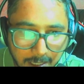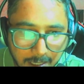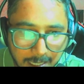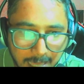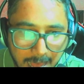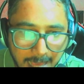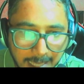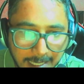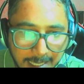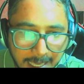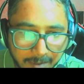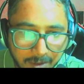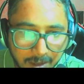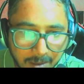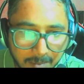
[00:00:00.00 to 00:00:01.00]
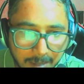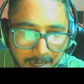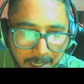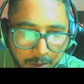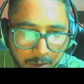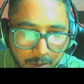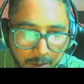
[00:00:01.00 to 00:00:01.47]
I gave him
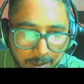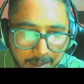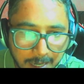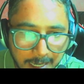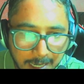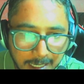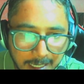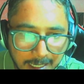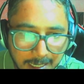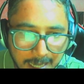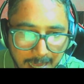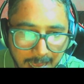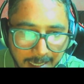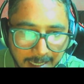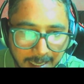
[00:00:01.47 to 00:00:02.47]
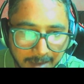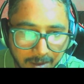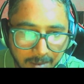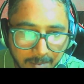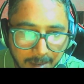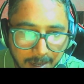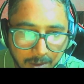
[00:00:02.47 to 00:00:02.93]
my rook readily. I gave
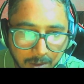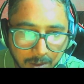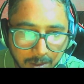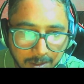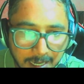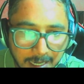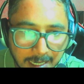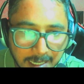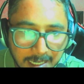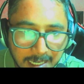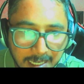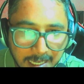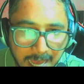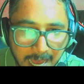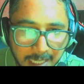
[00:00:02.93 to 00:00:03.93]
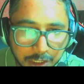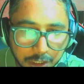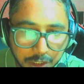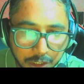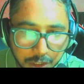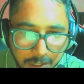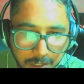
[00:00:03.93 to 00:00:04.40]
him my rook readily. I
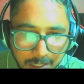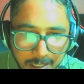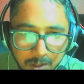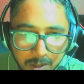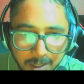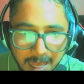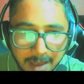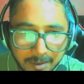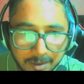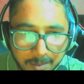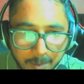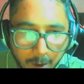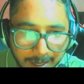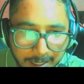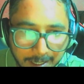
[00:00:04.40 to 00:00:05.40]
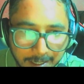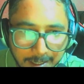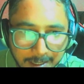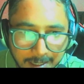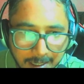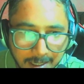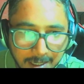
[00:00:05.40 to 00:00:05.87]
should could have avoided
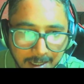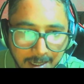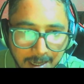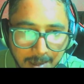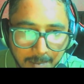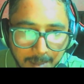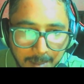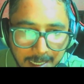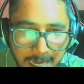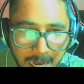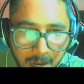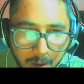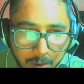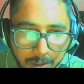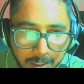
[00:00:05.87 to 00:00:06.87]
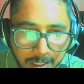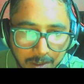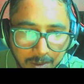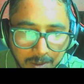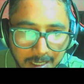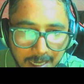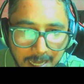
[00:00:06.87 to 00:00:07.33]
it. But now, do
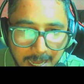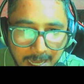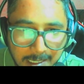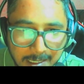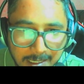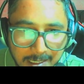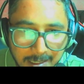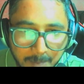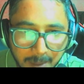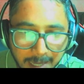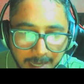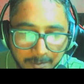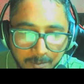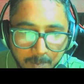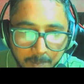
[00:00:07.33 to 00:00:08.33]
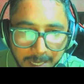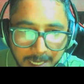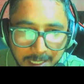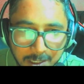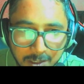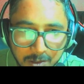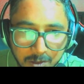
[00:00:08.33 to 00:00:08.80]
you realize my
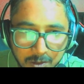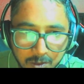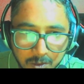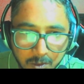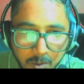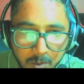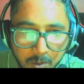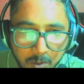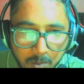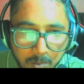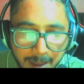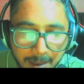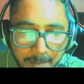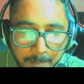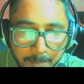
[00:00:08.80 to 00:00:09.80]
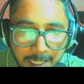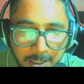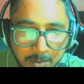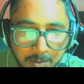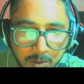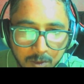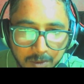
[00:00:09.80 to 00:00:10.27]
best
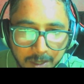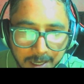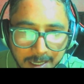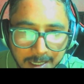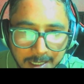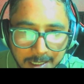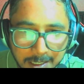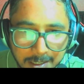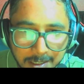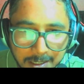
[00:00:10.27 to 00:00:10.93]
move here is